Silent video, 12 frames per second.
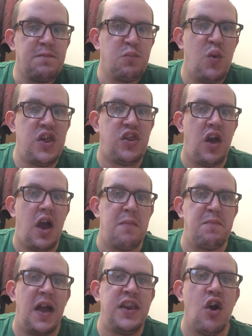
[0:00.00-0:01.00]
which
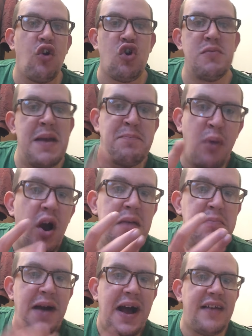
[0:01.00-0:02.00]
and they also make
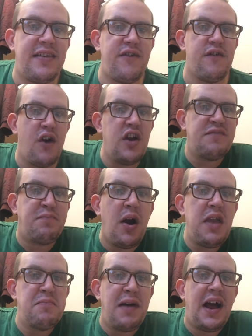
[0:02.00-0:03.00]
bullion bars. If you've heard of
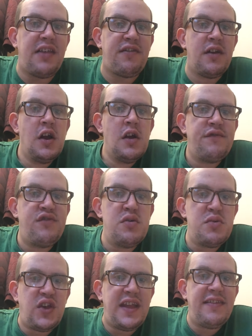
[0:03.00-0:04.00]
bullion bars,
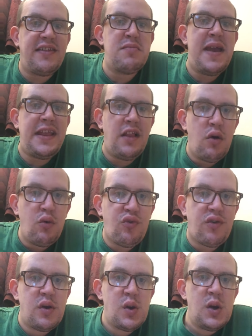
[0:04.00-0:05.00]
fruit machines, they make
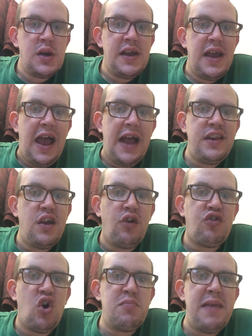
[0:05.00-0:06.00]
those, and they
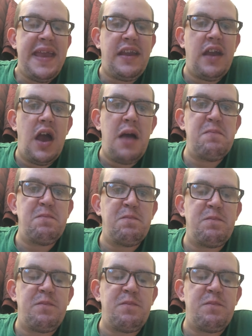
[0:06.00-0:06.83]
also make the